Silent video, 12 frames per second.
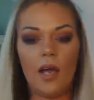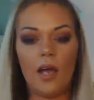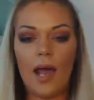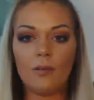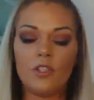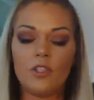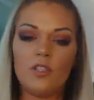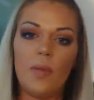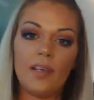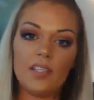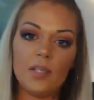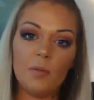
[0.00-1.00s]
I'll just
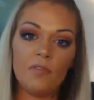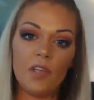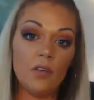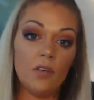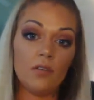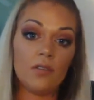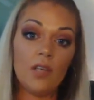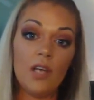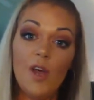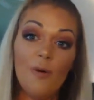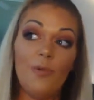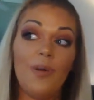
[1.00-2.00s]
make some of those.
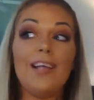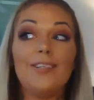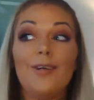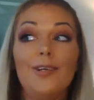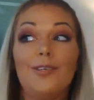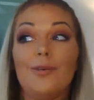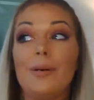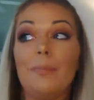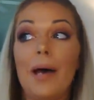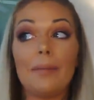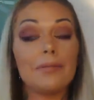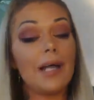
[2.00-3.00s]
When I started doing
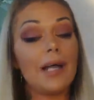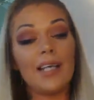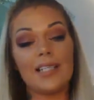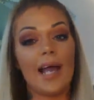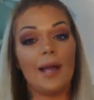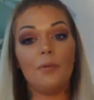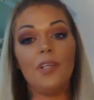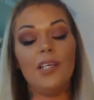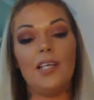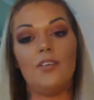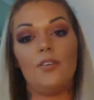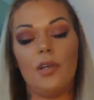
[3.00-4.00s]
pop sockets, I really
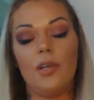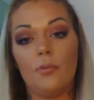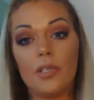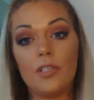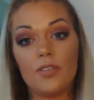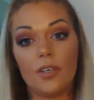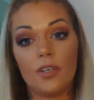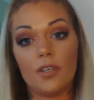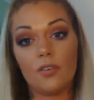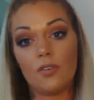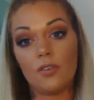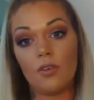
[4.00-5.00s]
didn't do any
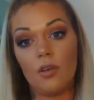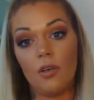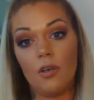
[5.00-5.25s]
research.